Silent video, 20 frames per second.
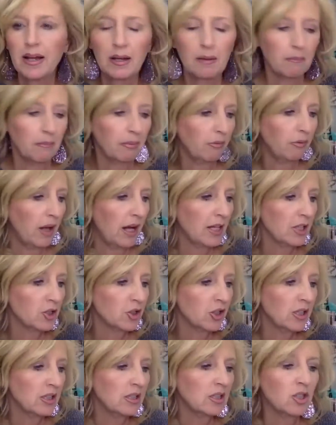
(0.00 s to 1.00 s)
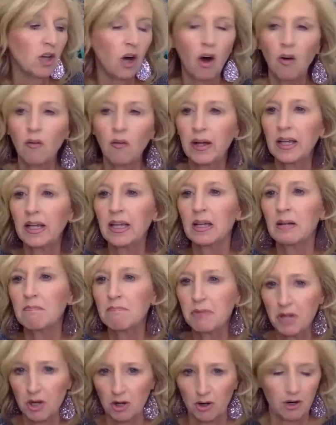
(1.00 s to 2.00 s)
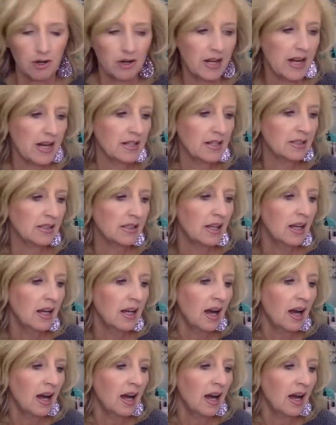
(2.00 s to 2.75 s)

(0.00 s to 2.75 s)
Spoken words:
complexion, dulling, impurities,